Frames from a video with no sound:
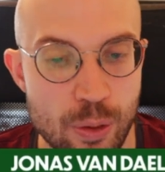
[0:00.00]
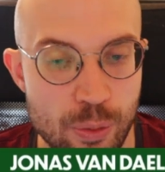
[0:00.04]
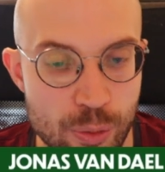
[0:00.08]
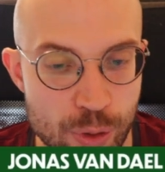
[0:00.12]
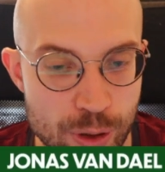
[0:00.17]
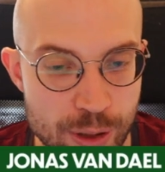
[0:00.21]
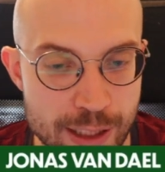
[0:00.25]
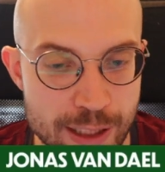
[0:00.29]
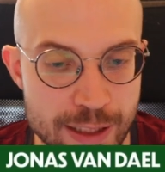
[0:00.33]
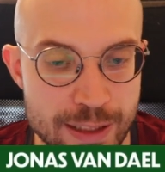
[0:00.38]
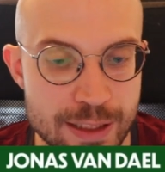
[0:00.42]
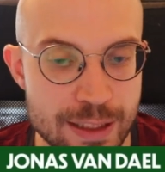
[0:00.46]

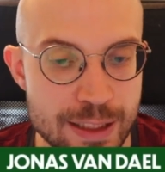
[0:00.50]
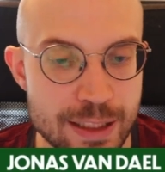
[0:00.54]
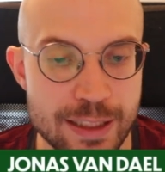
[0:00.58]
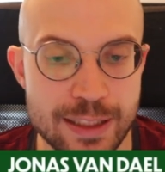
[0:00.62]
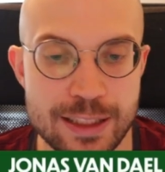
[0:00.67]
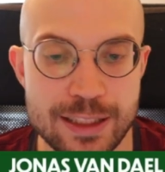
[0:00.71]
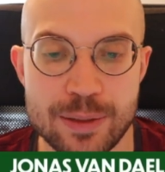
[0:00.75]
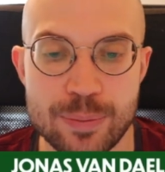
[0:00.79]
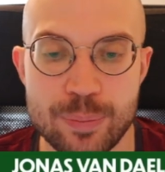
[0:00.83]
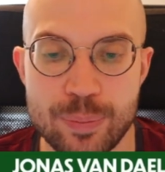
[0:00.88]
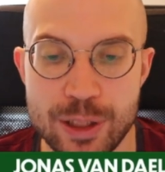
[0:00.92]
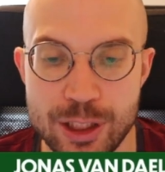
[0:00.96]
rook
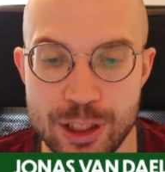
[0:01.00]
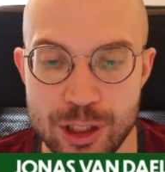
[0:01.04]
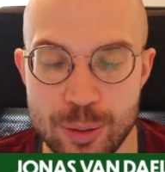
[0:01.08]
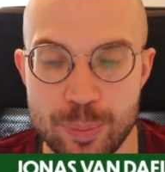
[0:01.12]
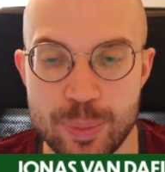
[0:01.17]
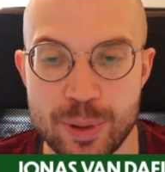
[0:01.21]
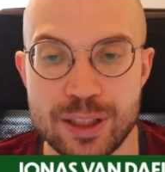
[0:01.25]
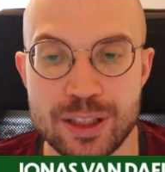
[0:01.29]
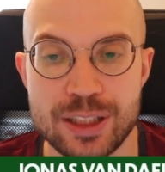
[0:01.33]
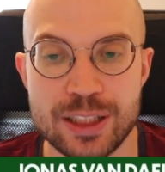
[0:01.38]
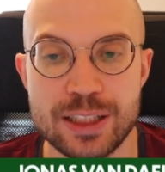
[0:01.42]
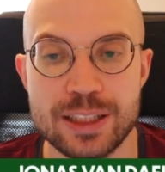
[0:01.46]
exchange, bishop
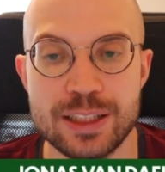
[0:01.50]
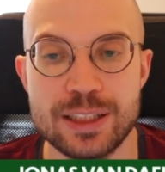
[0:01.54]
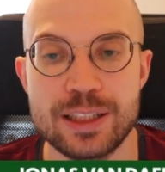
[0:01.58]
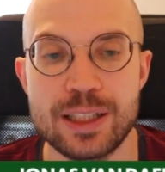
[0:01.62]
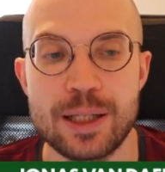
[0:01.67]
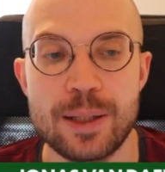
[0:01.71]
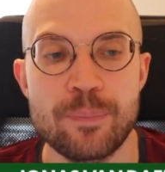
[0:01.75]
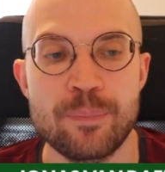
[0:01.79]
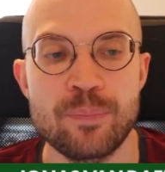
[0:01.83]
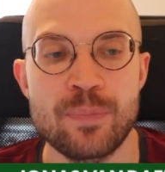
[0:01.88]
exchange.